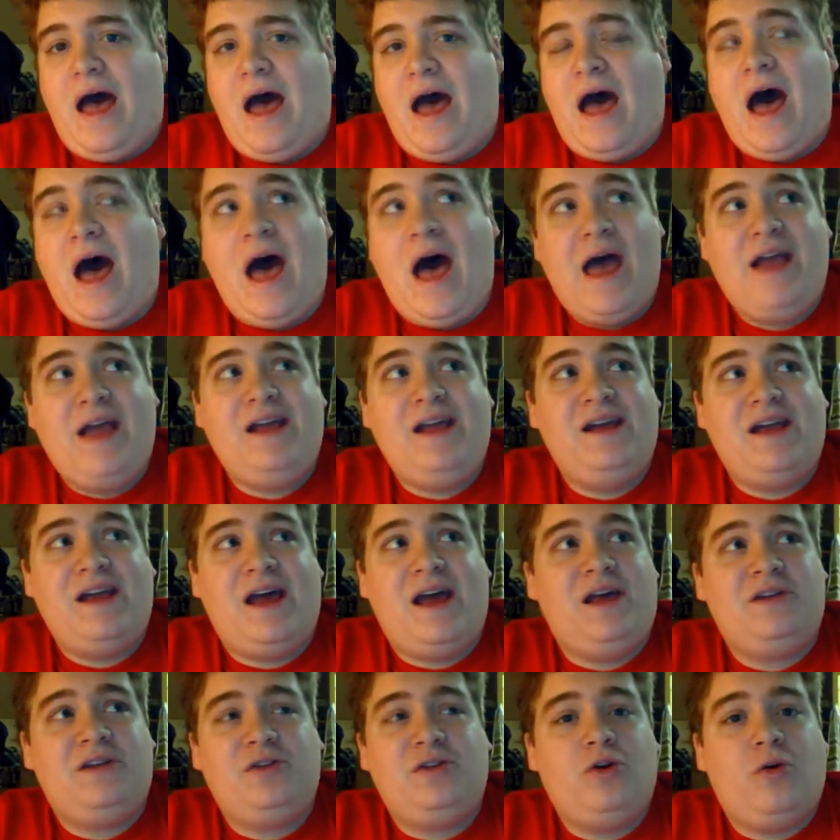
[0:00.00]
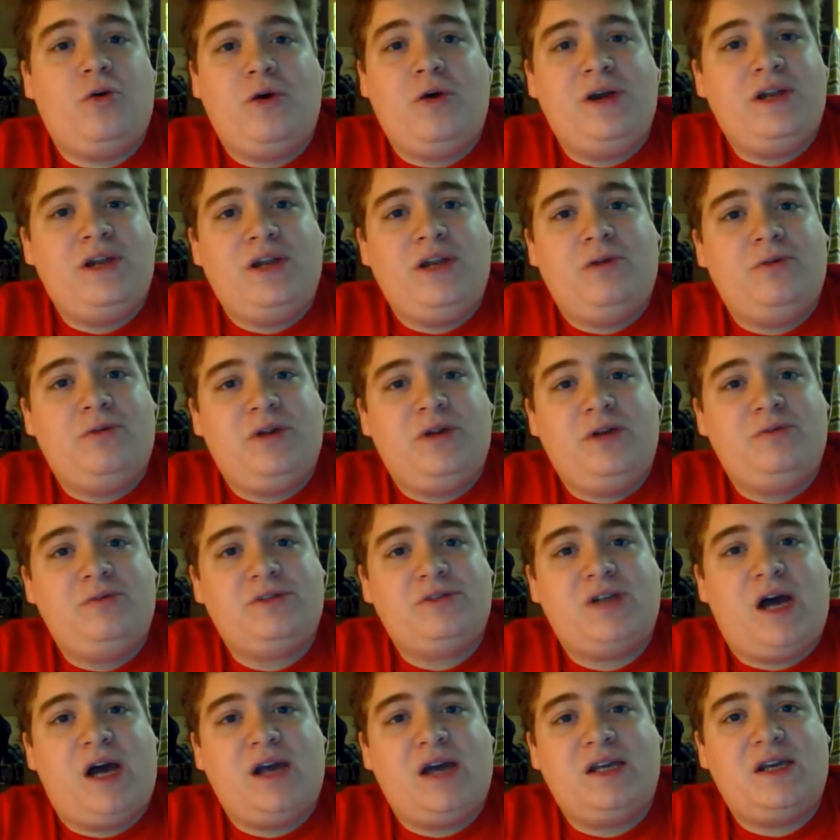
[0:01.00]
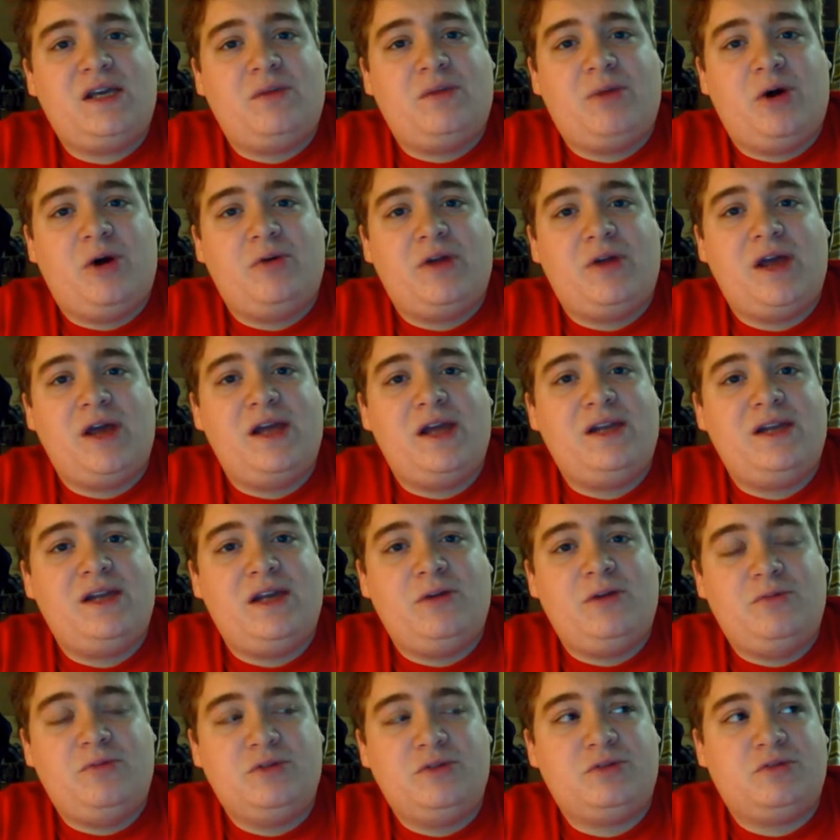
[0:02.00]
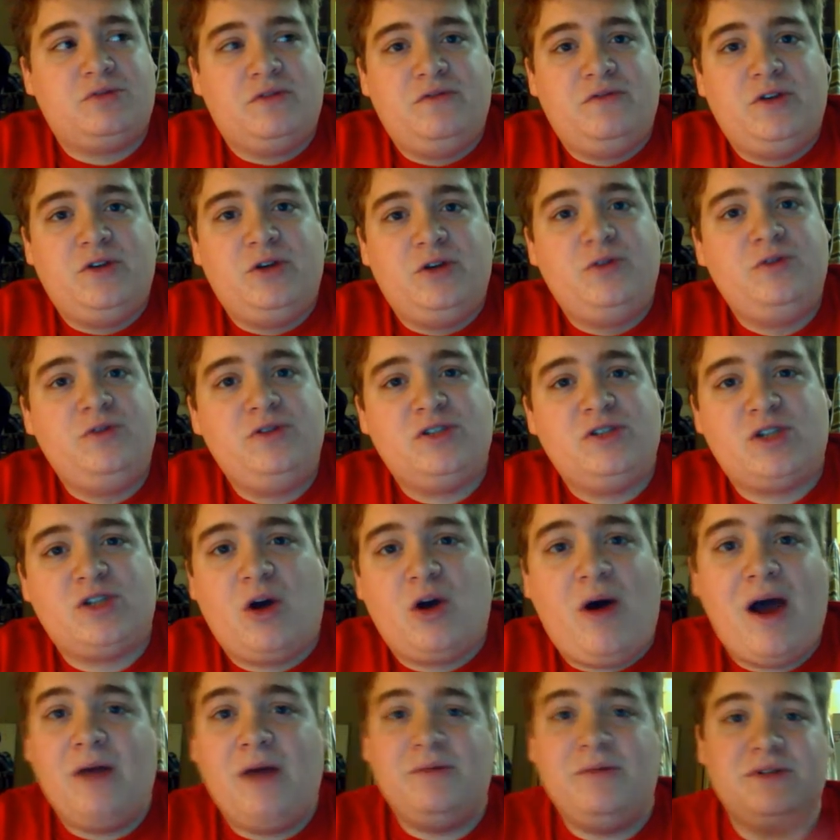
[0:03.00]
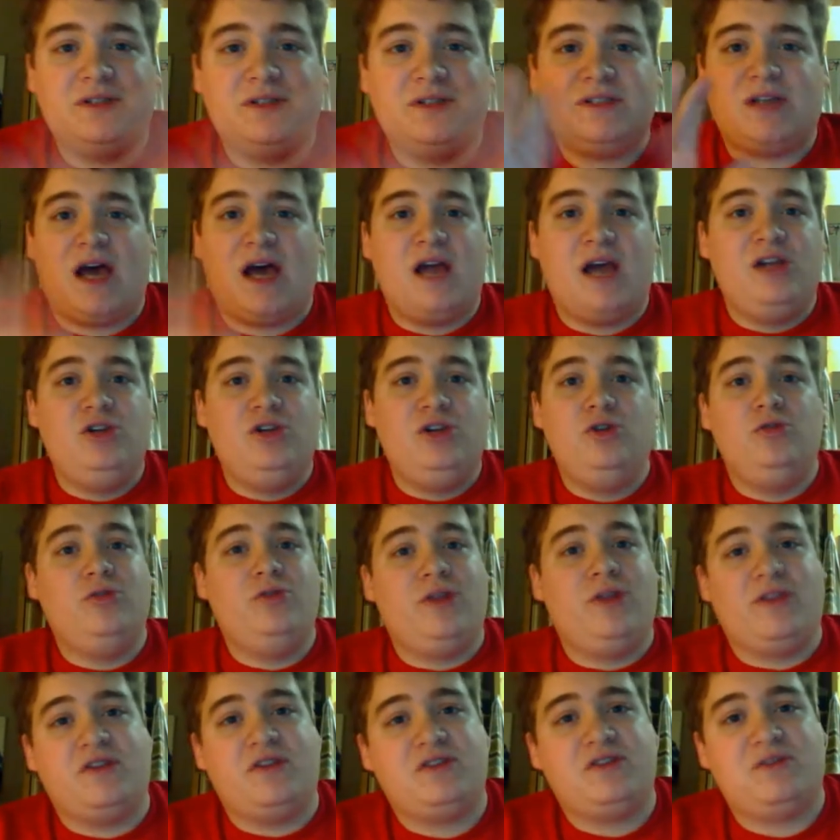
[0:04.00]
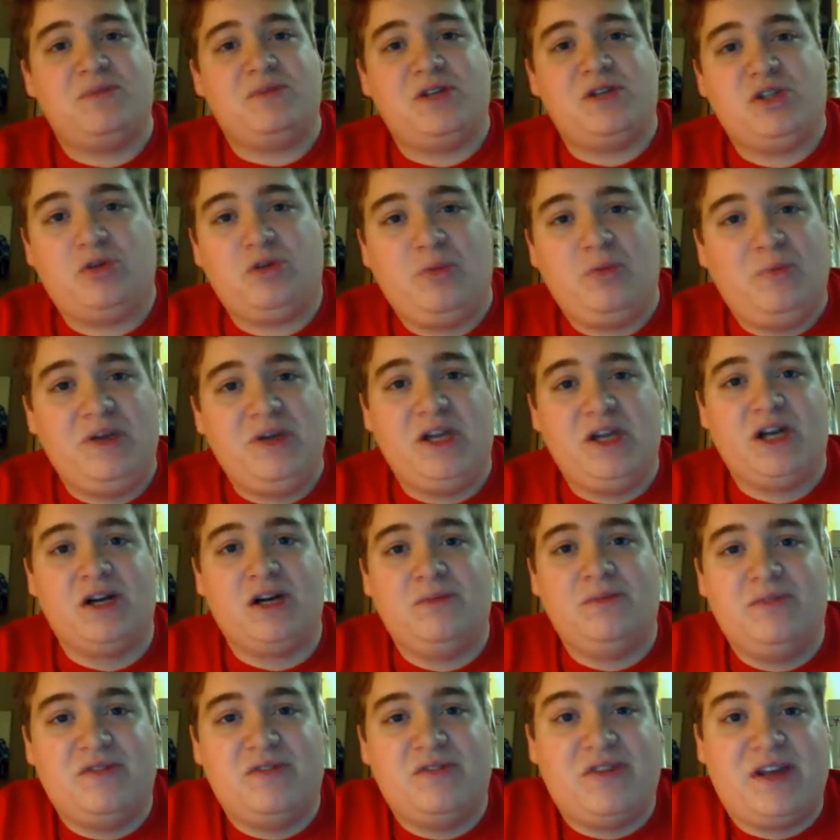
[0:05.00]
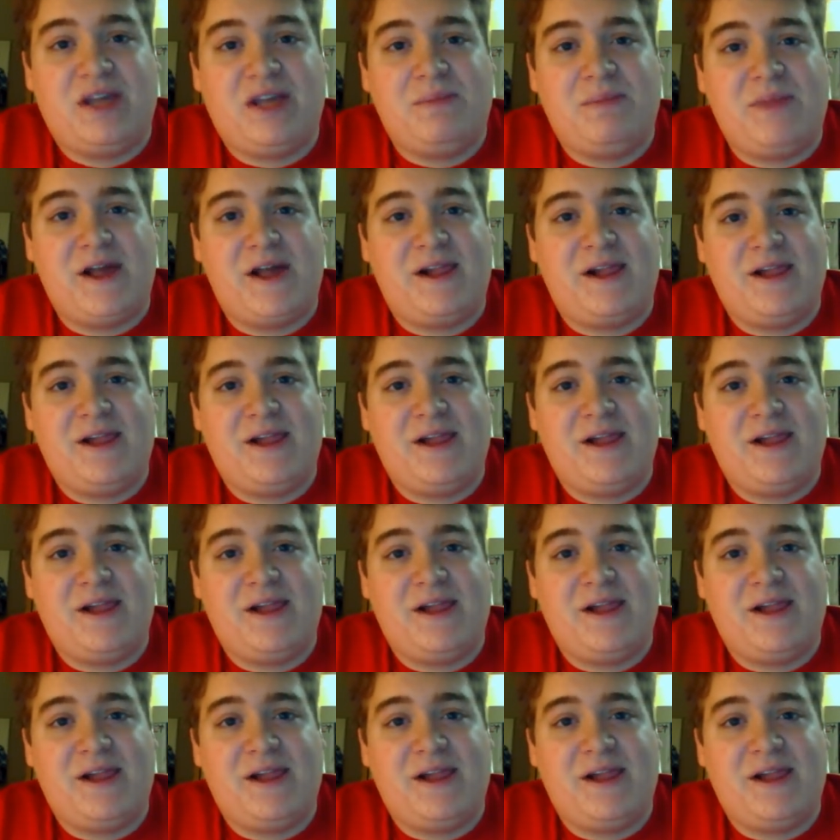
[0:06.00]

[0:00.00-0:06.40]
I had no idea what he was talking about, and it was review, so I knew that the semester would be terrible if I kept that